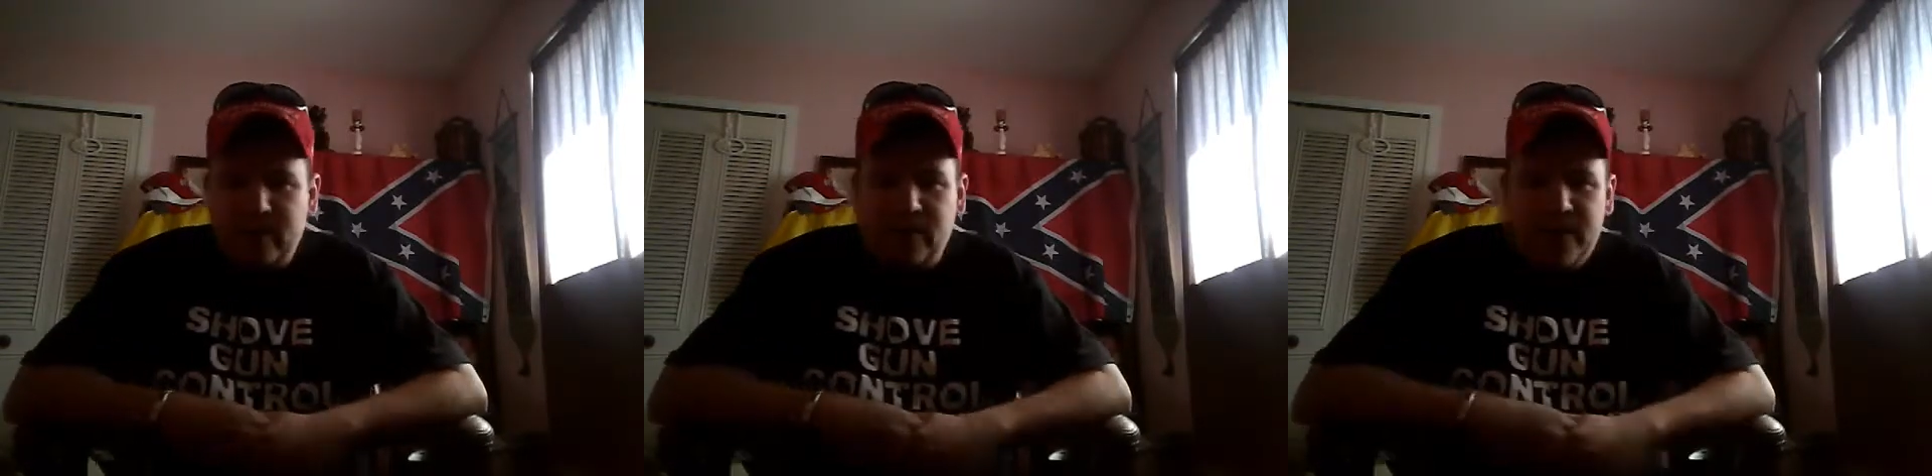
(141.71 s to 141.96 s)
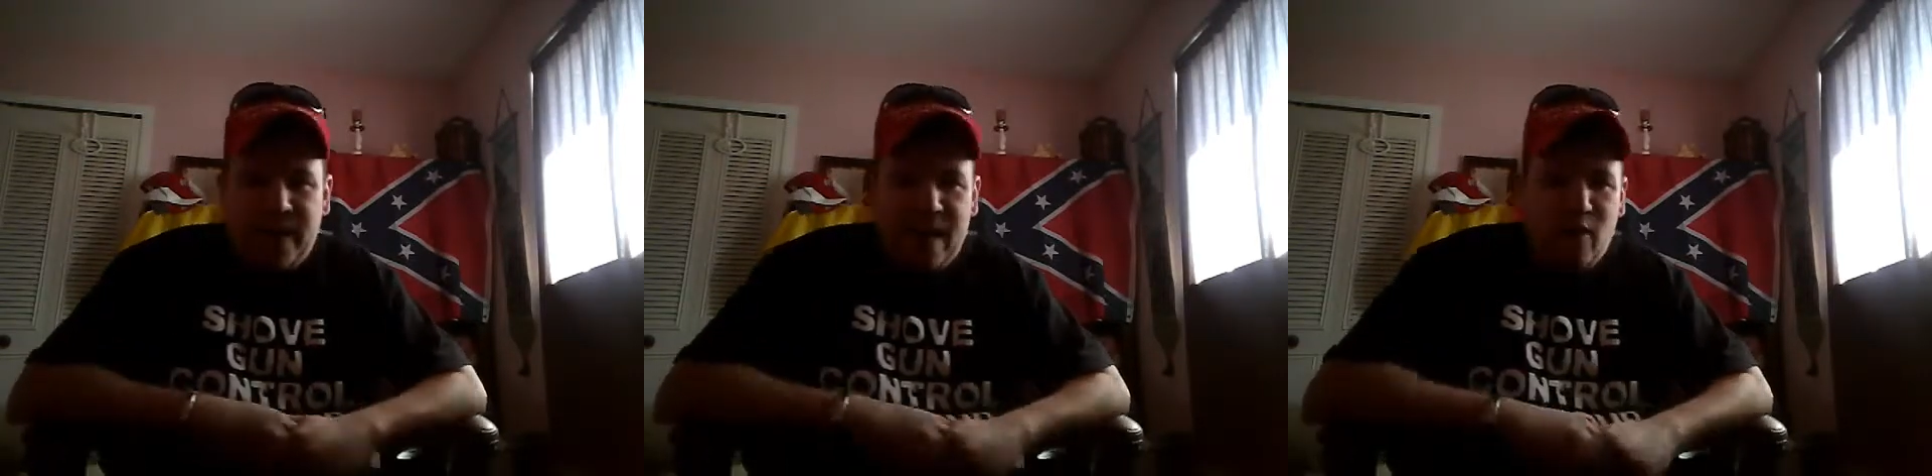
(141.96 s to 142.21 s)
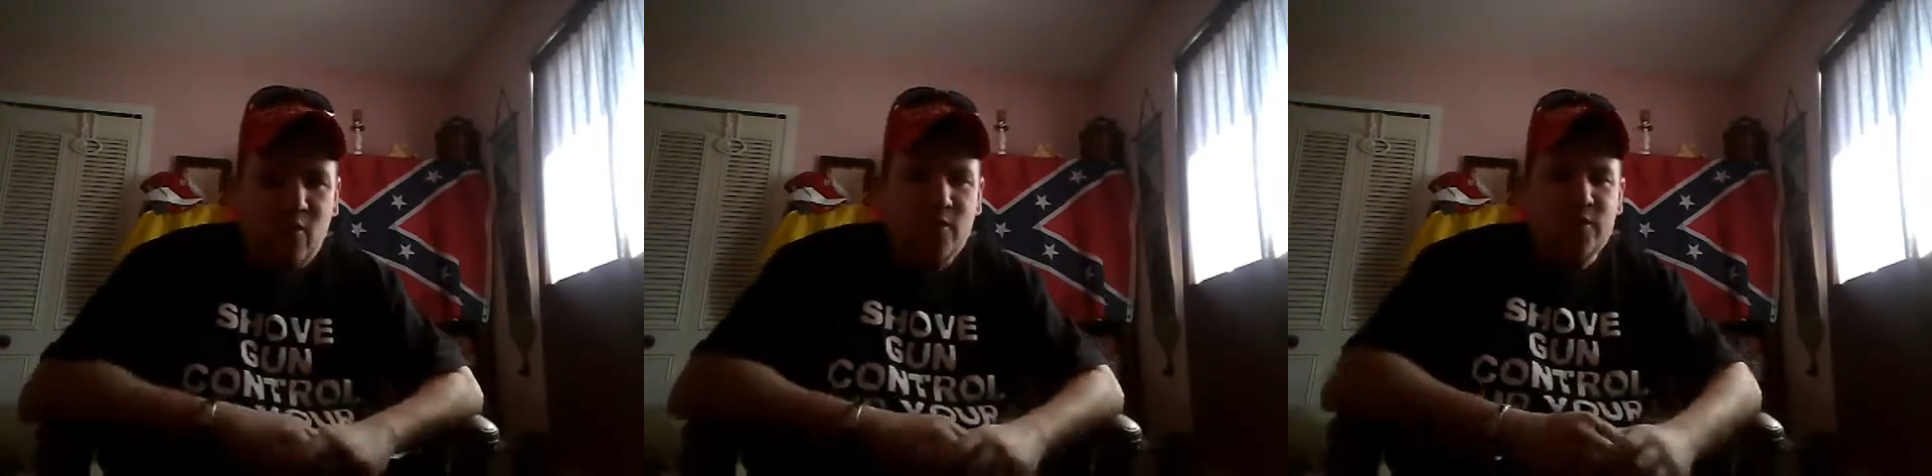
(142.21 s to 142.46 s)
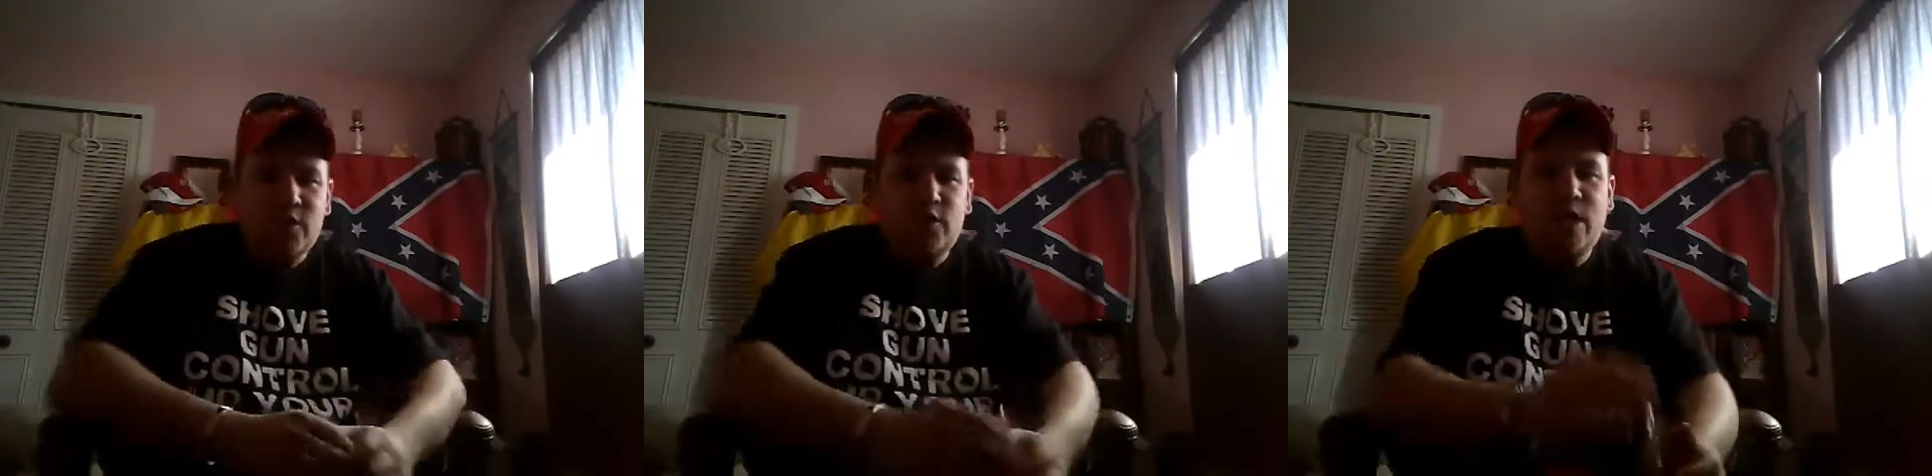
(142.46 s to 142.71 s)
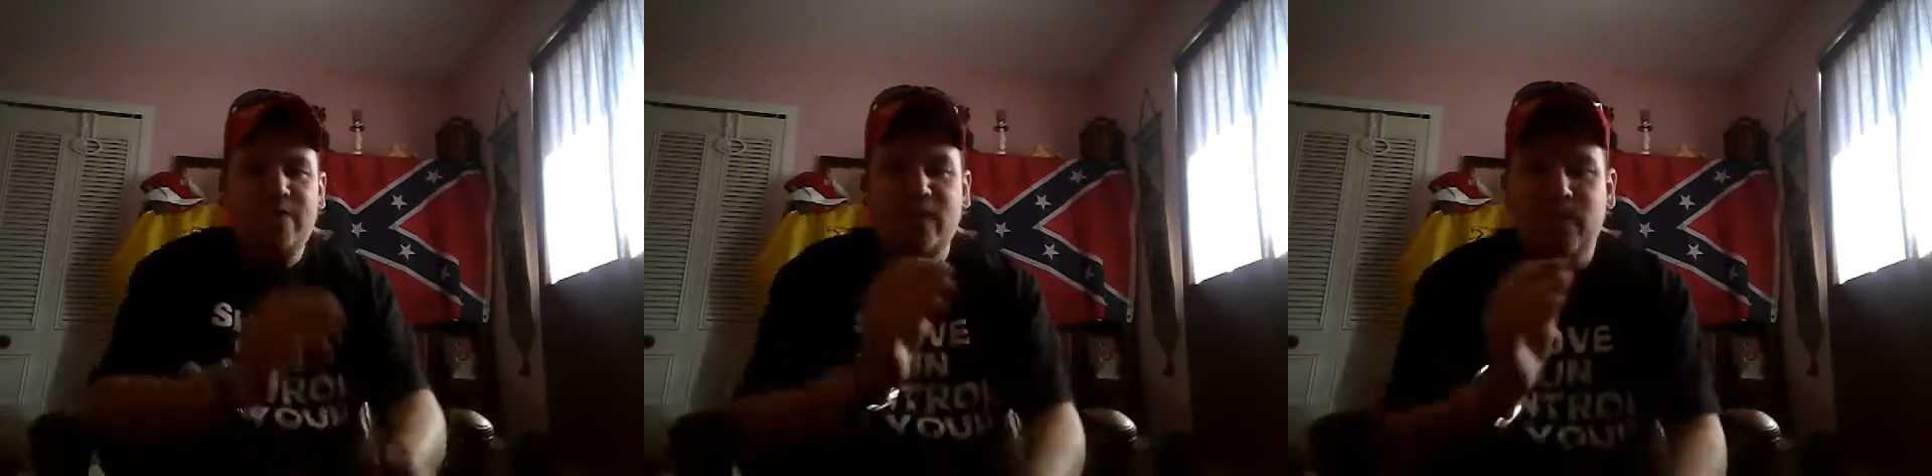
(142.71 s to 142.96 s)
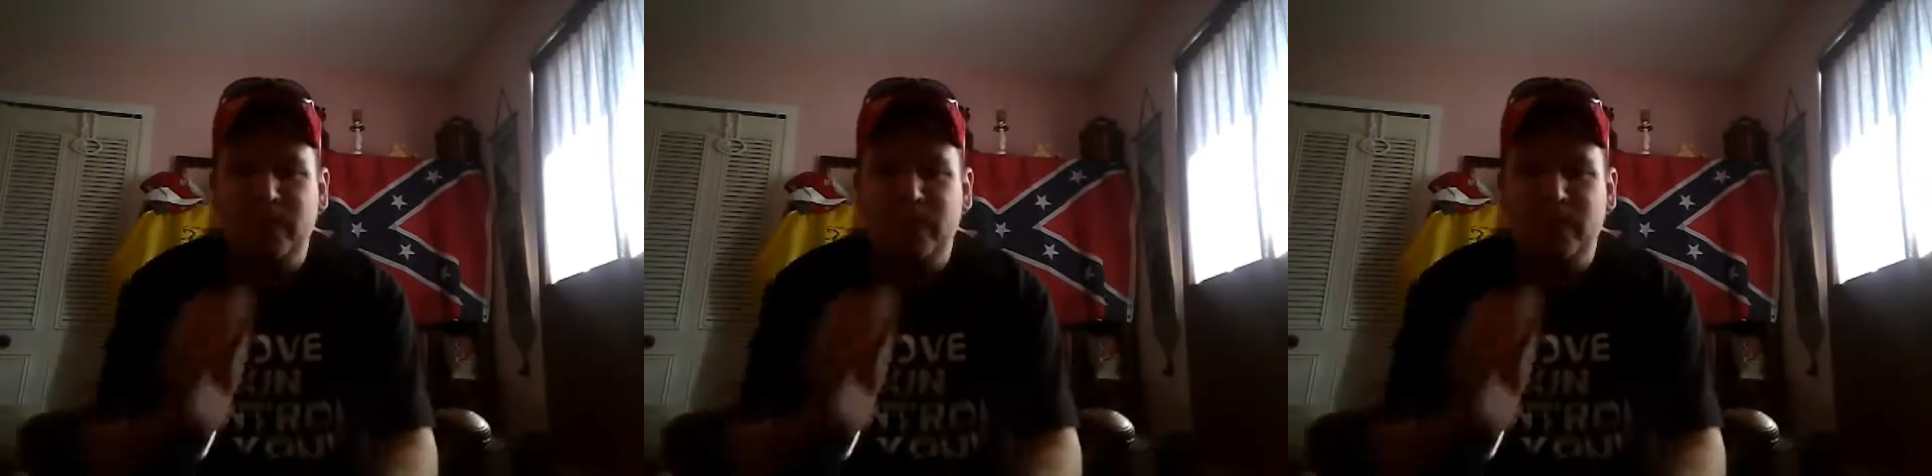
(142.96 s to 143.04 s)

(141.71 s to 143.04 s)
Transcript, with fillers: but now the chief of